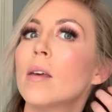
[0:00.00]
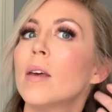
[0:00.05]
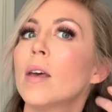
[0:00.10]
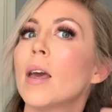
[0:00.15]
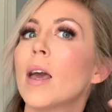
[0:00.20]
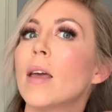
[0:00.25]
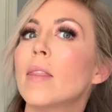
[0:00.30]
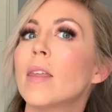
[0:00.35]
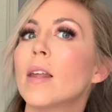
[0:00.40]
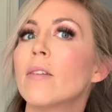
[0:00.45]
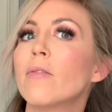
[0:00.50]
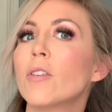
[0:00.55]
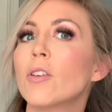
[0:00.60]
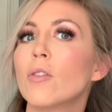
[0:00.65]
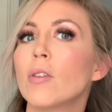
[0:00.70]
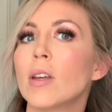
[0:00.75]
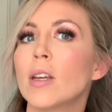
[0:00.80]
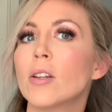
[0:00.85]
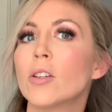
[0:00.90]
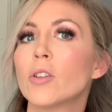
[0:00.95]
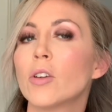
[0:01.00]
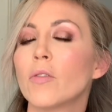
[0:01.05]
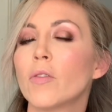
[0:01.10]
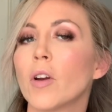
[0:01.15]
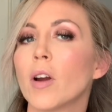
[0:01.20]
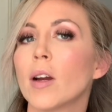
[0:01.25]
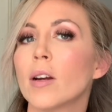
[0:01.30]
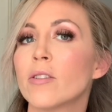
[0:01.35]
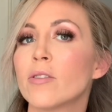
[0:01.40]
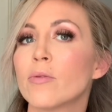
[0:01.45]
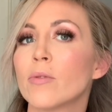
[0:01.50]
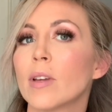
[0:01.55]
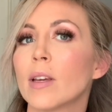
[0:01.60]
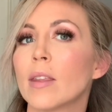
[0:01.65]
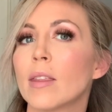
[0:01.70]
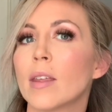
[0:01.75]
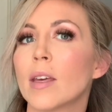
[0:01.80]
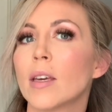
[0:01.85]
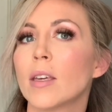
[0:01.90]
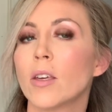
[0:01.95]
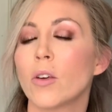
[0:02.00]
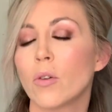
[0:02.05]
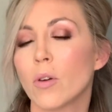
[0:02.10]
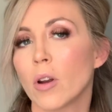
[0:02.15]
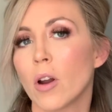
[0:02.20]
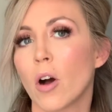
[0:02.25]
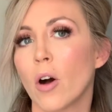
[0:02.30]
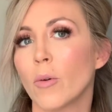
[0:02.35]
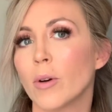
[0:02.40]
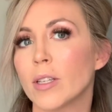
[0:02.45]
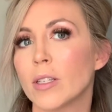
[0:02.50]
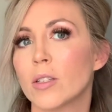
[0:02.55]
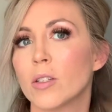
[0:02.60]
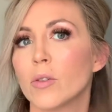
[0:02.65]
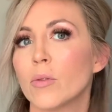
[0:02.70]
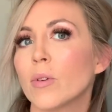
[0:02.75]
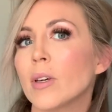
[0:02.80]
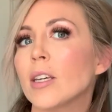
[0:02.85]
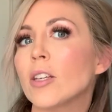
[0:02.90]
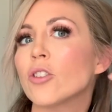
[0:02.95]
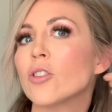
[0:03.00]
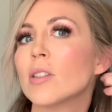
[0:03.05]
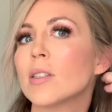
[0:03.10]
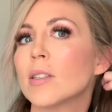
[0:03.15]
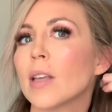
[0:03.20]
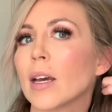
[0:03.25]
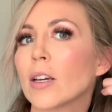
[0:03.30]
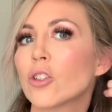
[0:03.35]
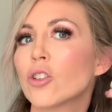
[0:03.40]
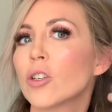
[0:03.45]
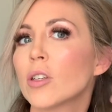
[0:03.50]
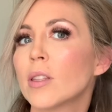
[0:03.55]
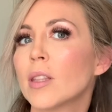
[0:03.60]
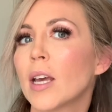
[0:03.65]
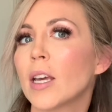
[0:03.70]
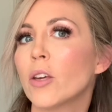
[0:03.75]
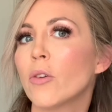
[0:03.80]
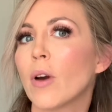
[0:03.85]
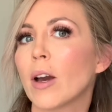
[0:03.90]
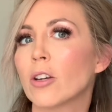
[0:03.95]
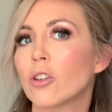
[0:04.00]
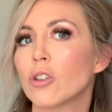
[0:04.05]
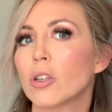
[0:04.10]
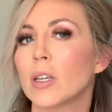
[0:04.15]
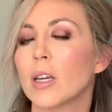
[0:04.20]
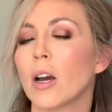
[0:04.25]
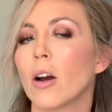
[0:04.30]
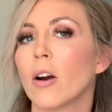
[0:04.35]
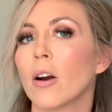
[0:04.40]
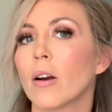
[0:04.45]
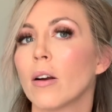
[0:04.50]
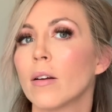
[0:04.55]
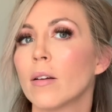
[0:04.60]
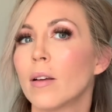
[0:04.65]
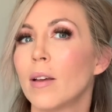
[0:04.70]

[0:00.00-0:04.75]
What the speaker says: And then if you need to, if your hair is really thick, you can always do each section that you actually are